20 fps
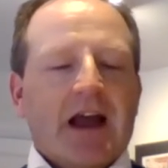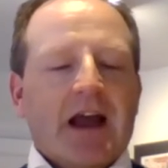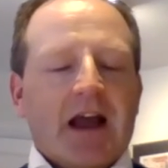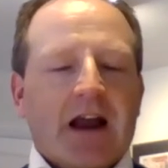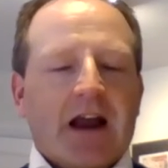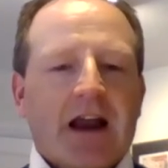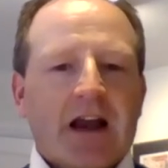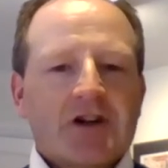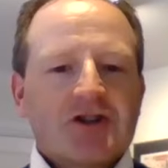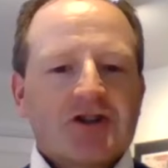
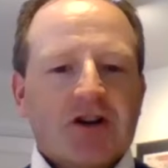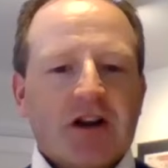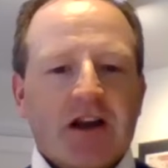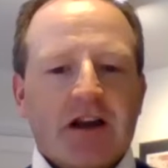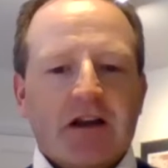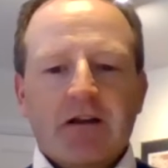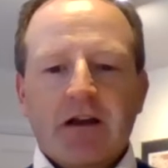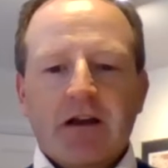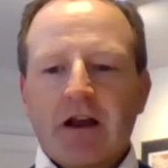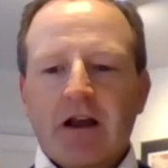And
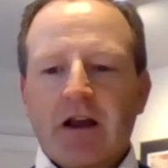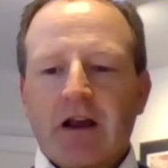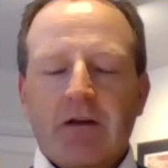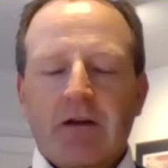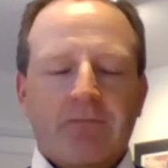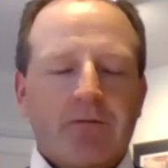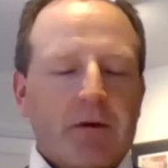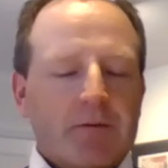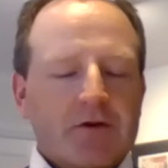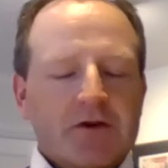actually,
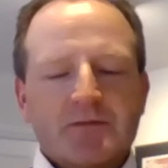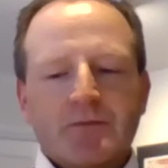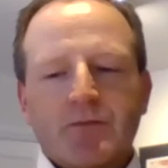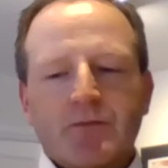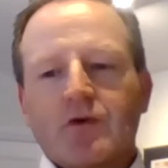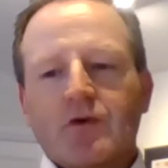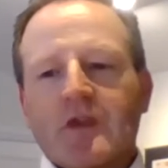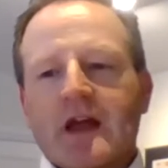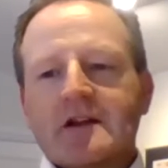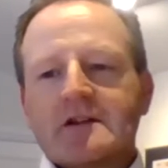if we just
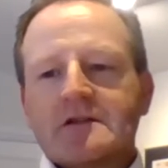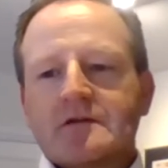put that